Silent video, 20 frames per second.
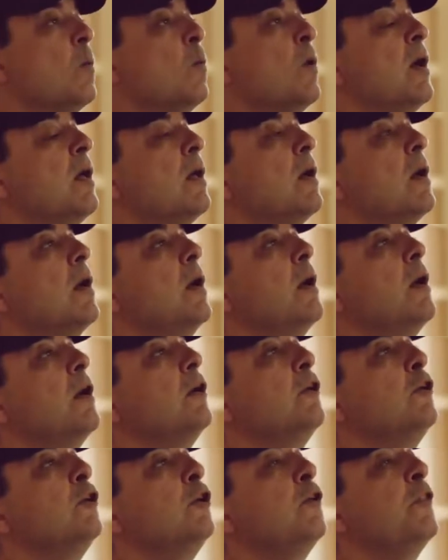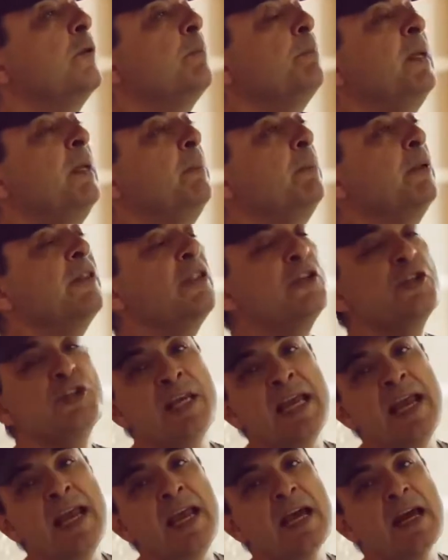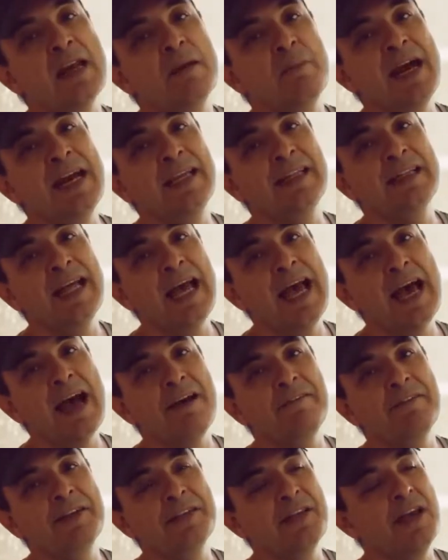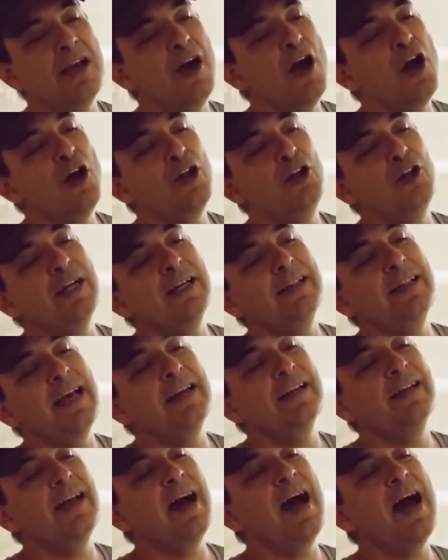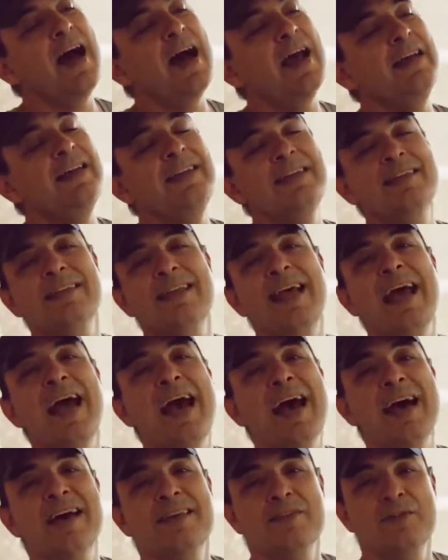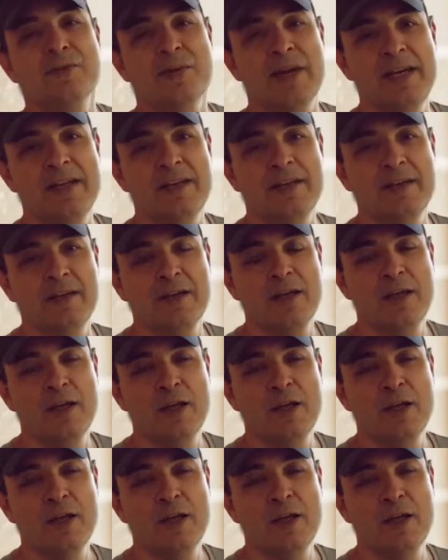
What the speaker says: Well, the people in the stand might laugh and say, oh, look at that guy, he's last, right?